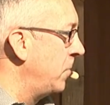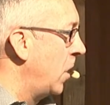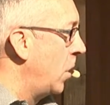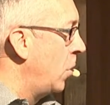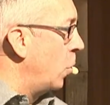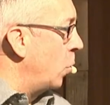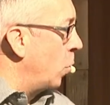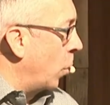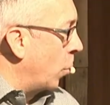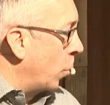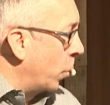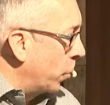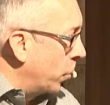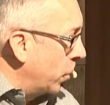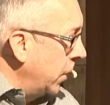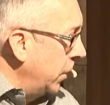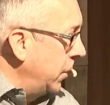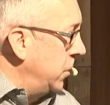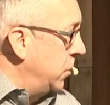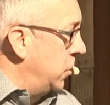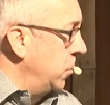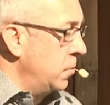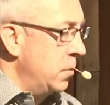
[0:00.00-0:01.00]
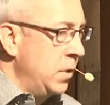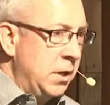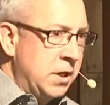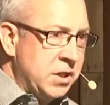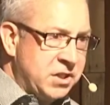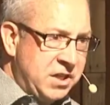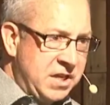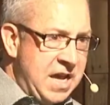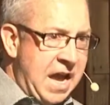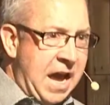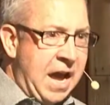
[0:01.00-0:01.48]
what we're really doing is
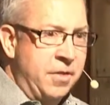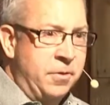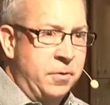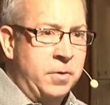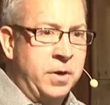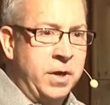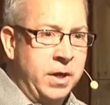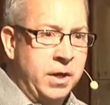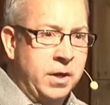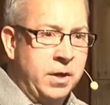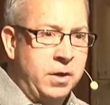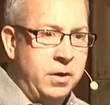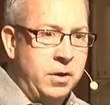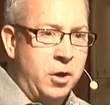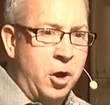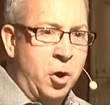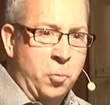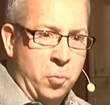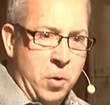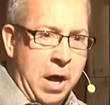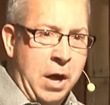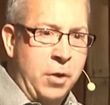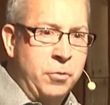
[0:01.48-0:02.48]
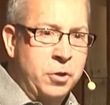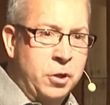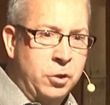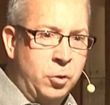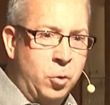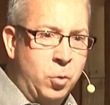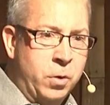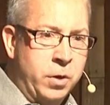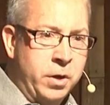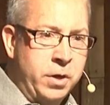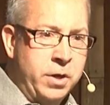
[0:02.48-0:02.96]
gathering around the
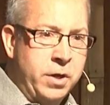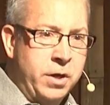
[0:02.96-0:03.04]
Lord